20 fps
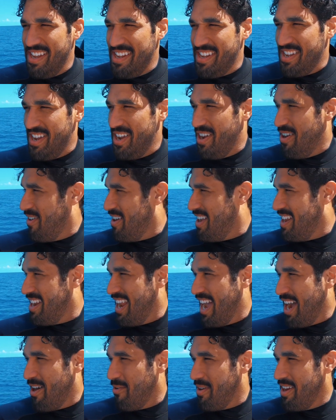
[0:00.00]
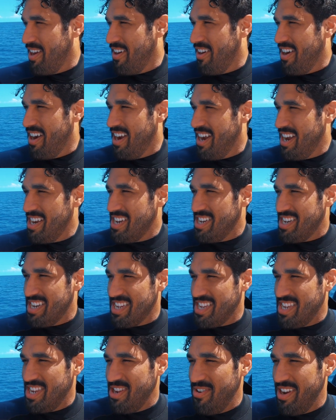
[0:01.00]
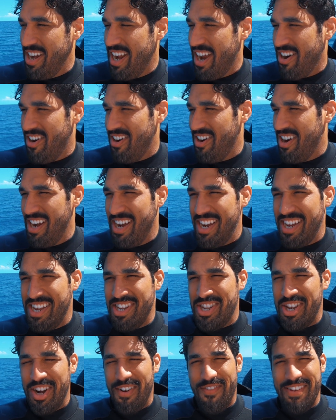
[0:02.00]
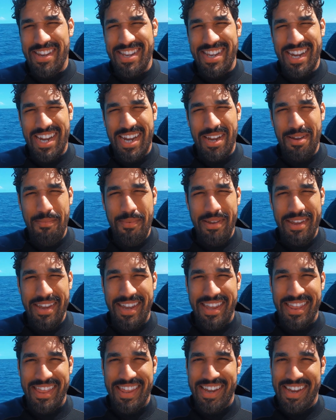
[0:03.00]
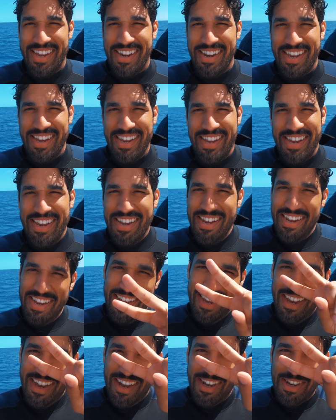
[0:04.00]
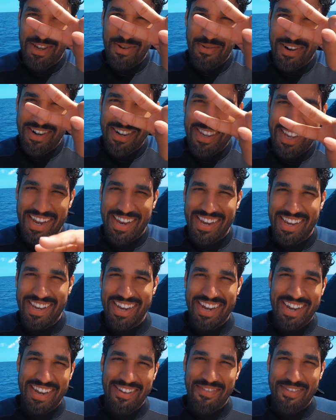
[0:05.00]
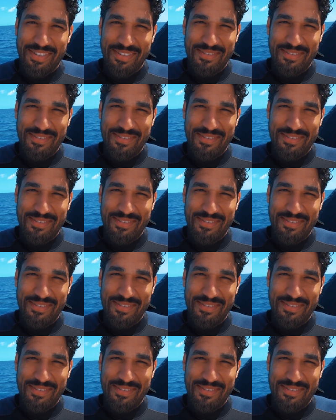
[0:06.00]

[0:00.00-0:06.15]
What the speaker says: So now we are just doing our surface time and then on to our second dive.